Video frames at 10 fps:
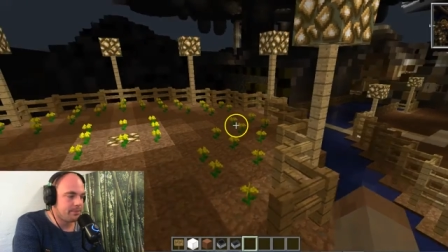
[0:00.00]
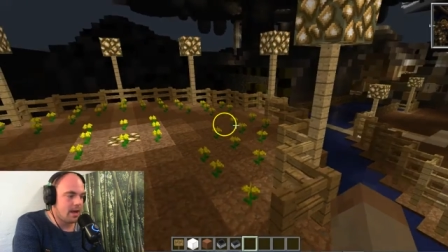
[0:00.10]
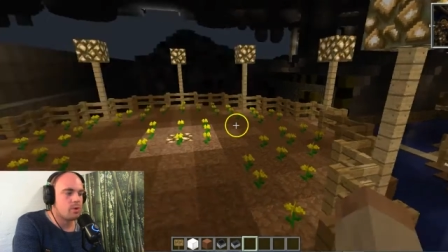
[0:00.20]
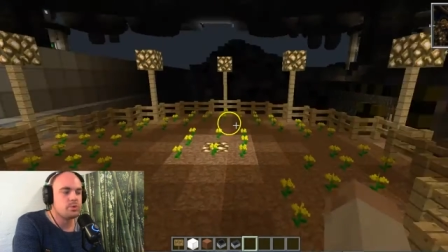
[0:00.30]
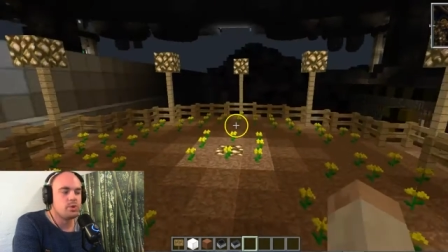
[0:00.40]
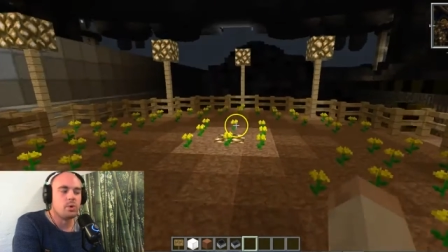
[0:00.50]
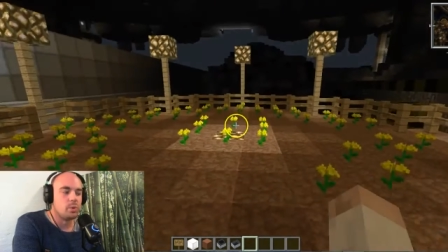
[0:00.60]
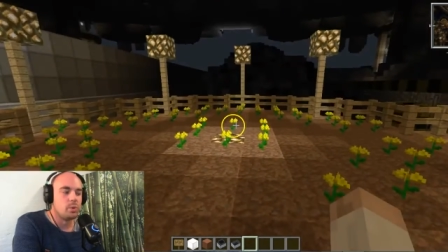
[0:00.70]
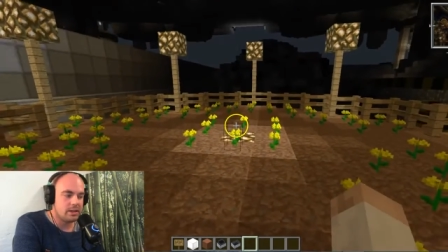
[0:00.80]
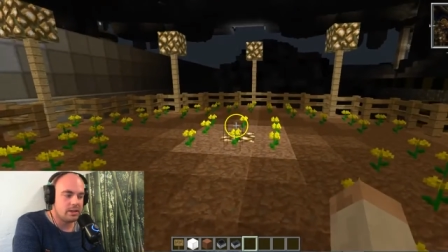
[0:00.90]

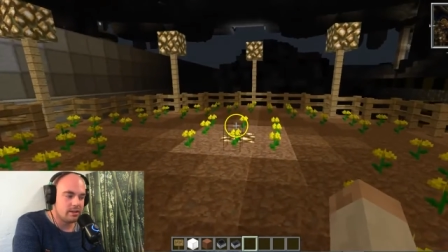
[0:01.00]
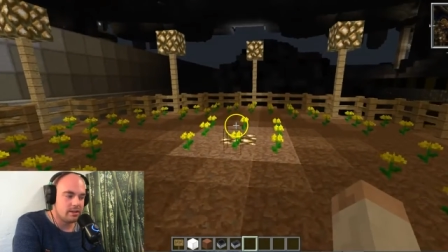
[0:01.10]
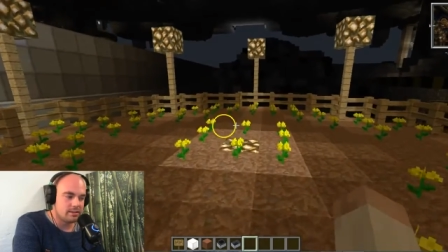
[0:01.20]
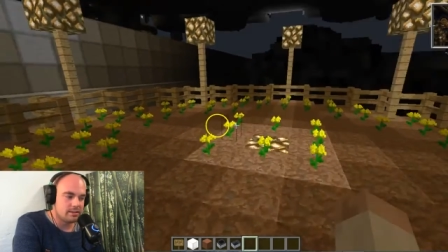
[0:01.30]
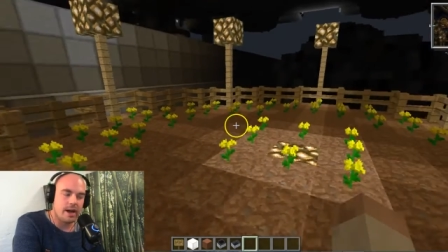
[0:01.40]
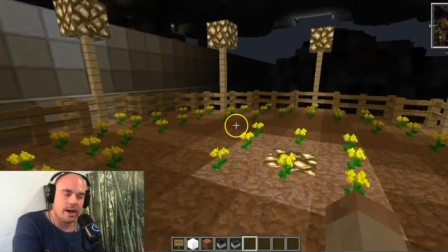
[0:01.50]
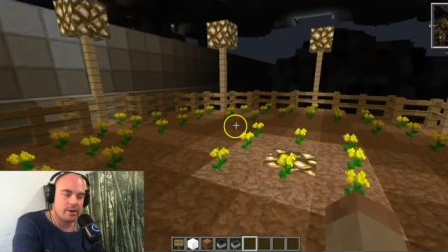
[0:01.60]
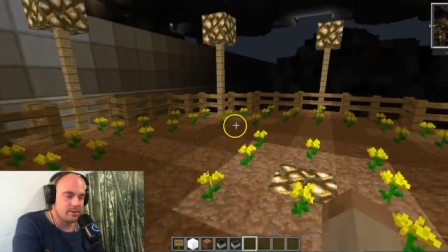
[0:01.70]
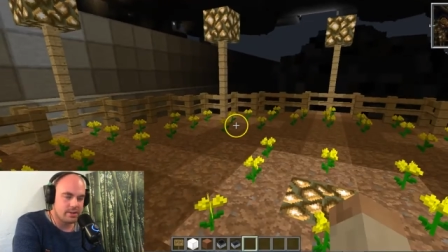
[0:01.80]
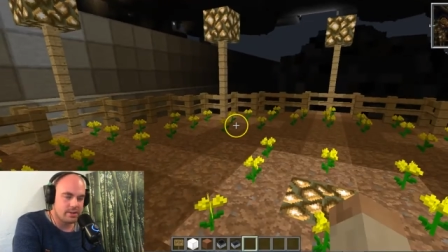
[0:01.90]
household in the
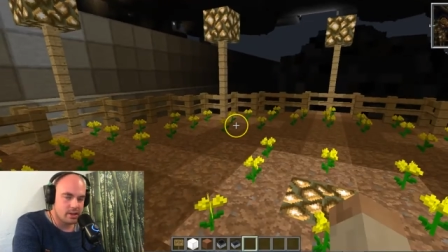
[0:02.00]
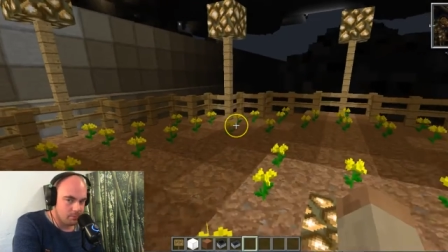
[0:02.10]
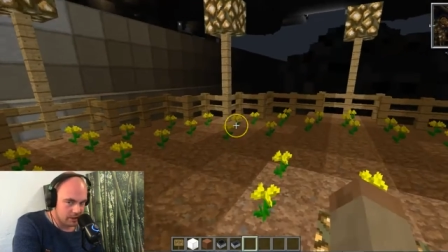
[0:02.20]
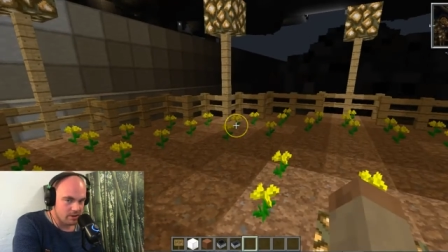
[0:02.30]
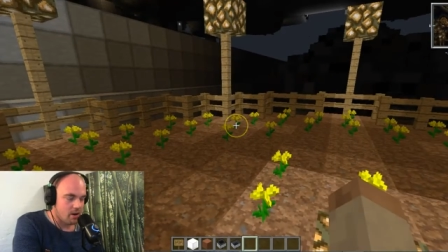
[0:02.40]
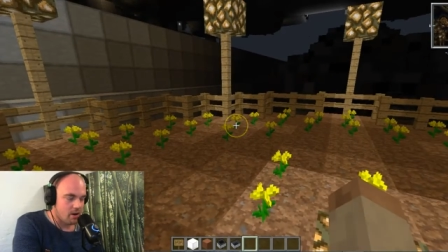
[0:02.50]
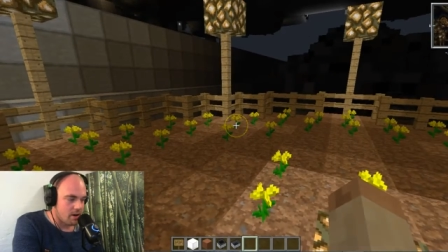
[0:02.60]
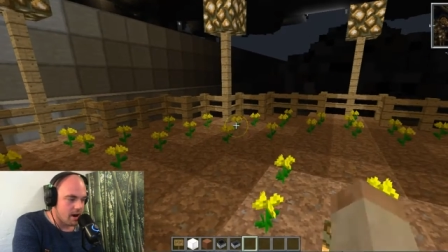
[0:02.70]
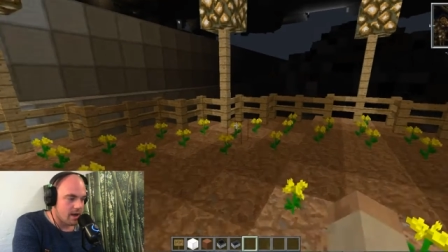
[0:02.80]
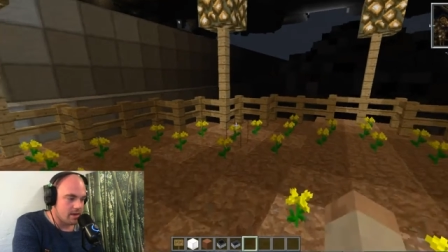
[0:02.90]
entire city of
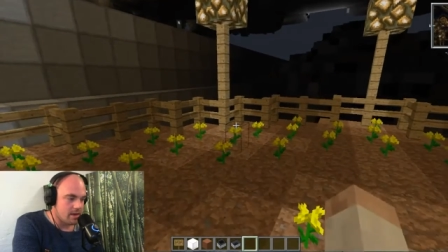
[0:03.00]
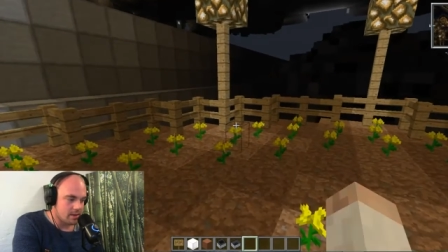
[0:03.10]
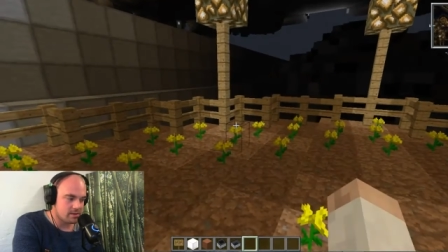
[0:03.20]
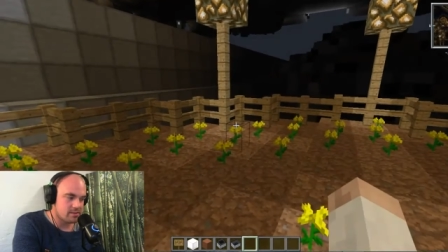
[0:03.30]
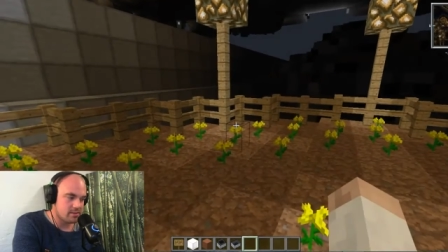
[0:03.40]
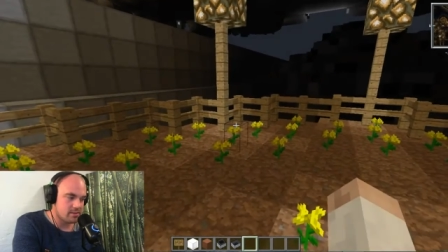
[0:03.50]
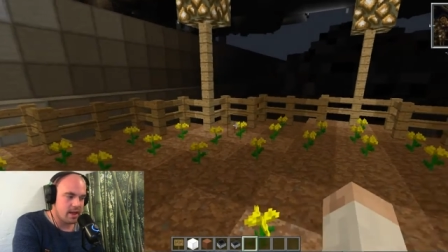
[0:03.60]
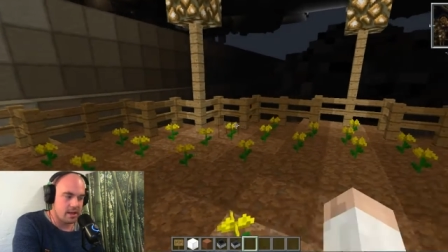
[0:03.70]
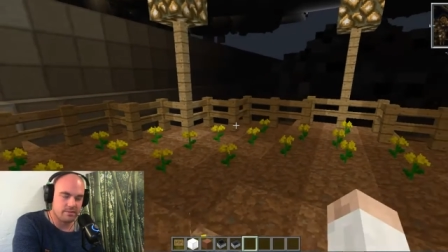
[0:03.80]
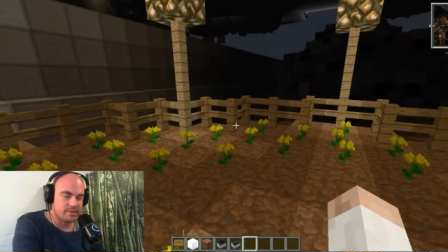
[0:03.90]
Midgar that
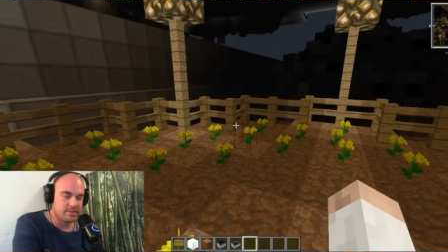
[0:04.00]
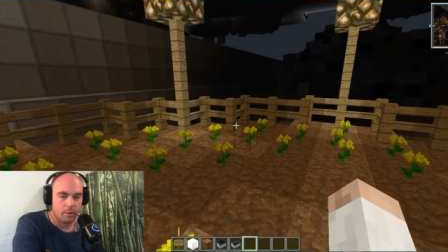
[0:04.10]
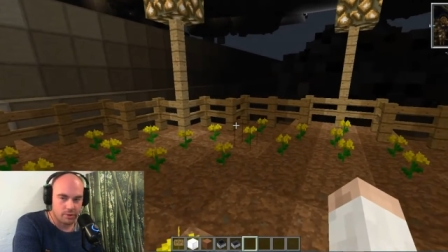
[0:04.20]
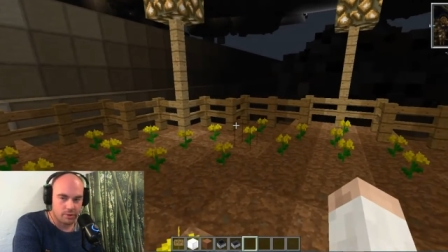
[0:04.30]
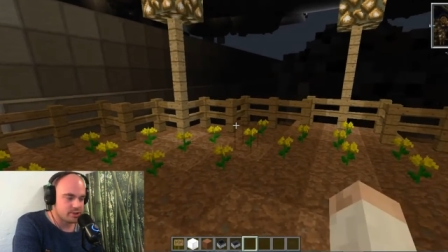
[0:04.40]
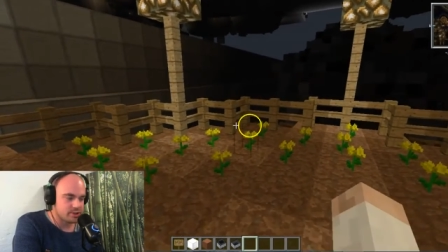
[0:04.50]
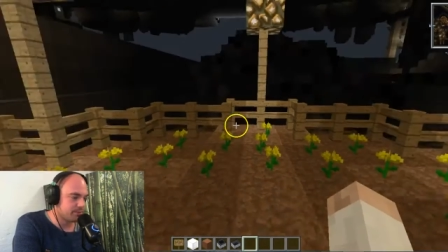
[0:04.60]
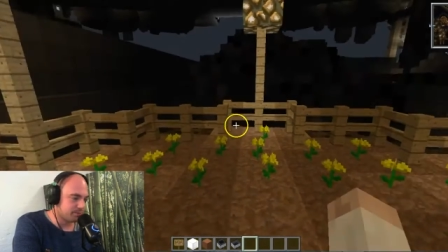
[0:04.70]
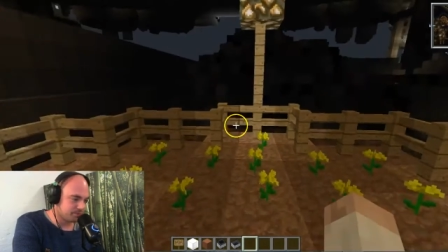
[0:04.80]
still has flowers.